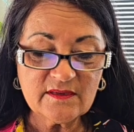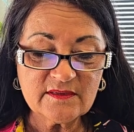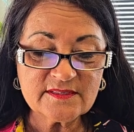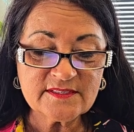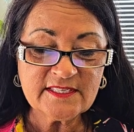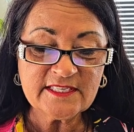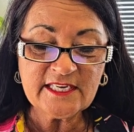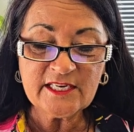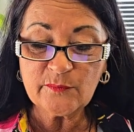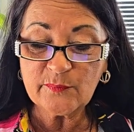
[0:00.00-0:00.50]

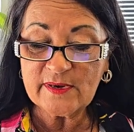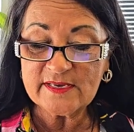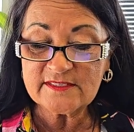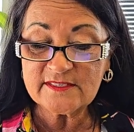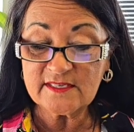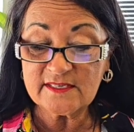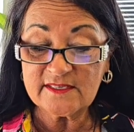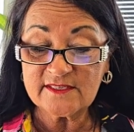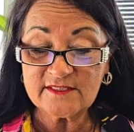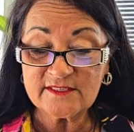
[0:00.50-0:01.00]
City
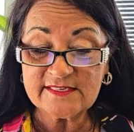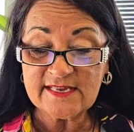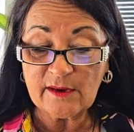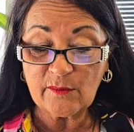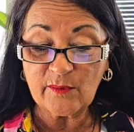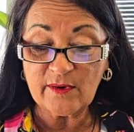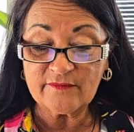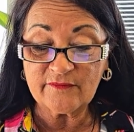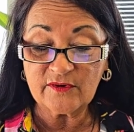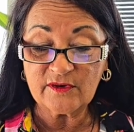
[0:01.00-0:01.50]
residents,
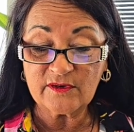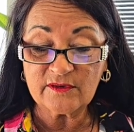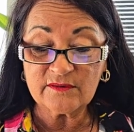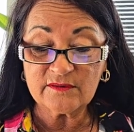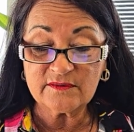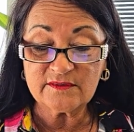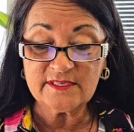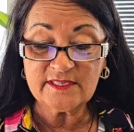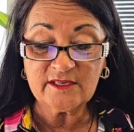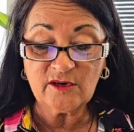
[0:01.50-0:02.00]
however,
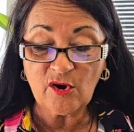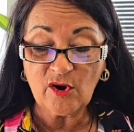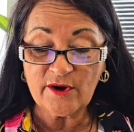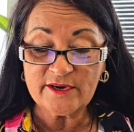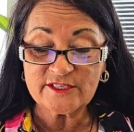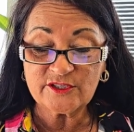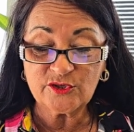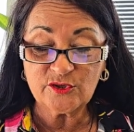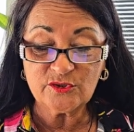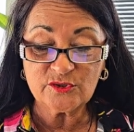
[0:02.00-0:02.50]
didn't
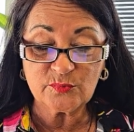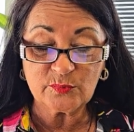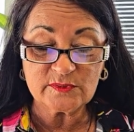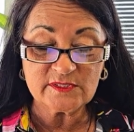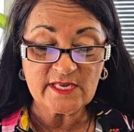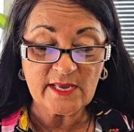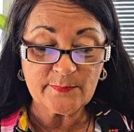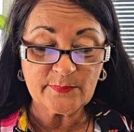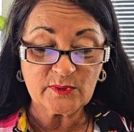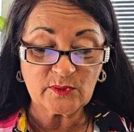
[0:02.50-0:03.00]
always use
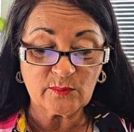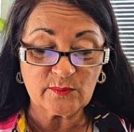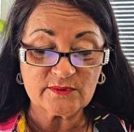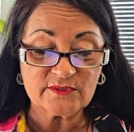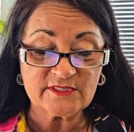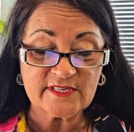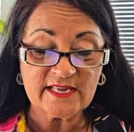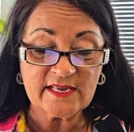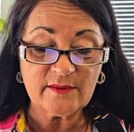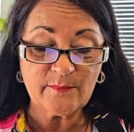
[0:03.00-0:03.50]

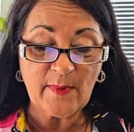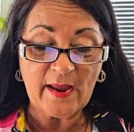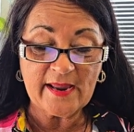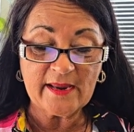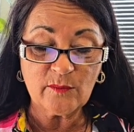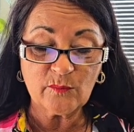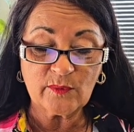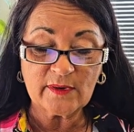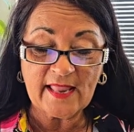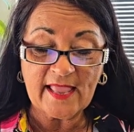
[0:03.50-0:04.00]
receptacles. They
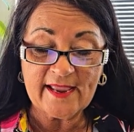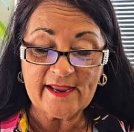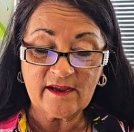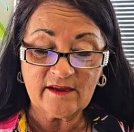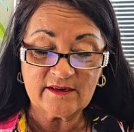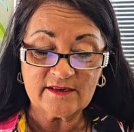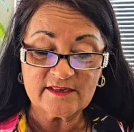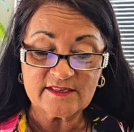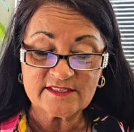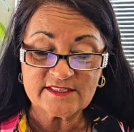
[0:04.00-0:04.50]
might rely
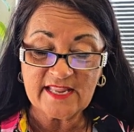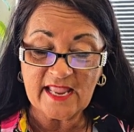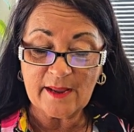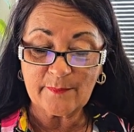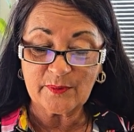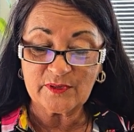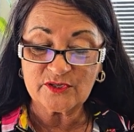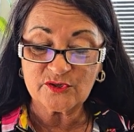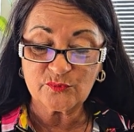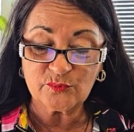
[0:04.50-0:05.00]
on an
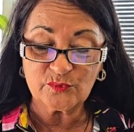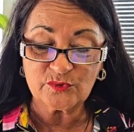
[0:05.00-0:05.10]
established